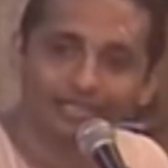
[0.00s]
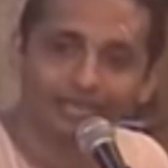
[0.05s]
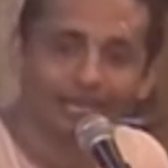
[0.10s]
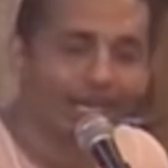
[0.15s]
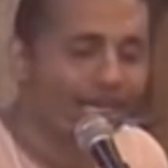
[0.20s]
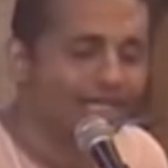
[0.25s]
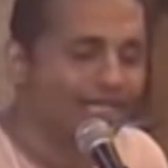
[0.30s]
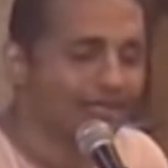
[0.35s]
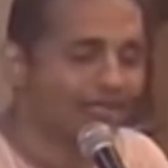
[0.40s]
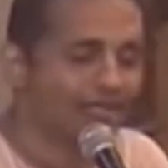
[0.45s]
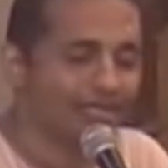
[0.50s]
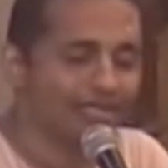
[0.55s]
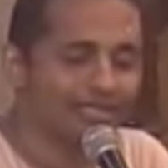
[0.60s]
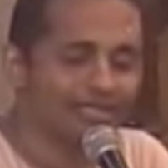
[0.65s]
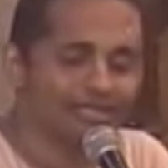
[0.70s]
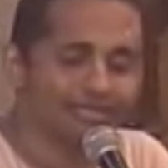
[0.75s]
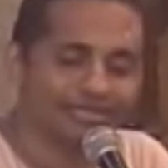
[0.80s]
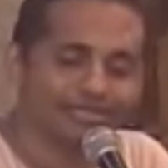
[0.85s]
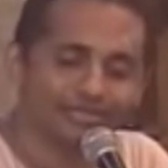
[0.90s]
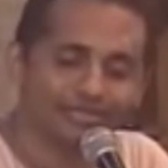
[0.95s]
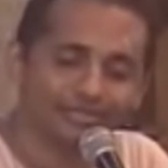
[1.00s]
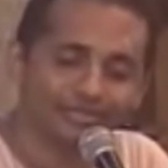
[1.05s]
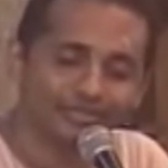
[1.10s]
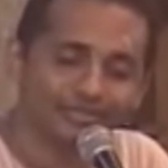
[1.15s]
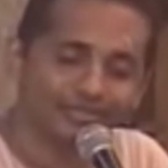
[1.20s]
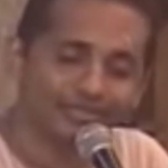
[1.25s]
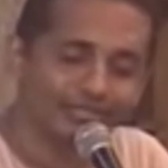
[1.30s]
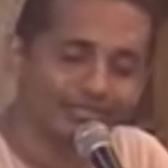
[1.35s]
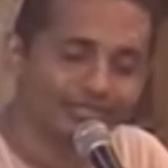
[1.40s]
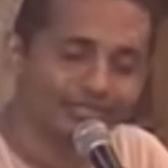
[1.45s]
Otherwise,
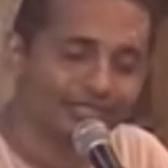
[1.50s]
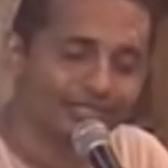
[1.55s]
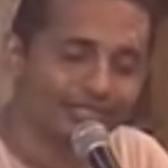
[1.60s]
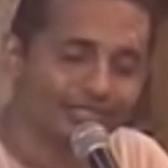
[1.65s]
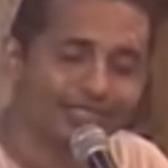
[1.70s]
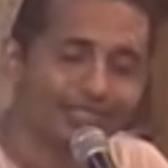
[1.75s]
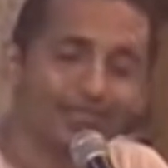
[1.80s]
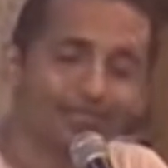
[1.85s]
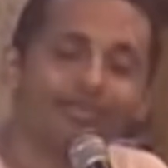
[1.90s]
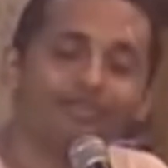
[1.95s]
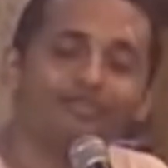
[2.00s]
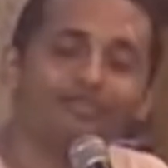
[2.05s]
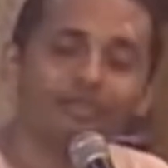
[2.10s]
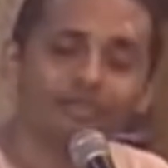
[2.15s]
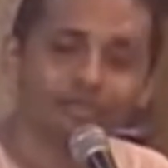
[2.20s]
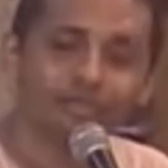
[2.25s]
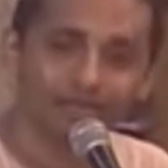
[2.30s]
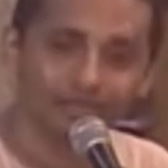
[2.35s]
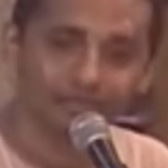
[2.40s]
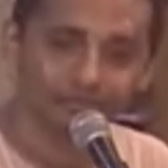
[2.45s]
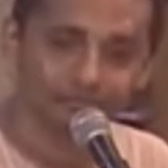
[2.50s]
it is very difficult.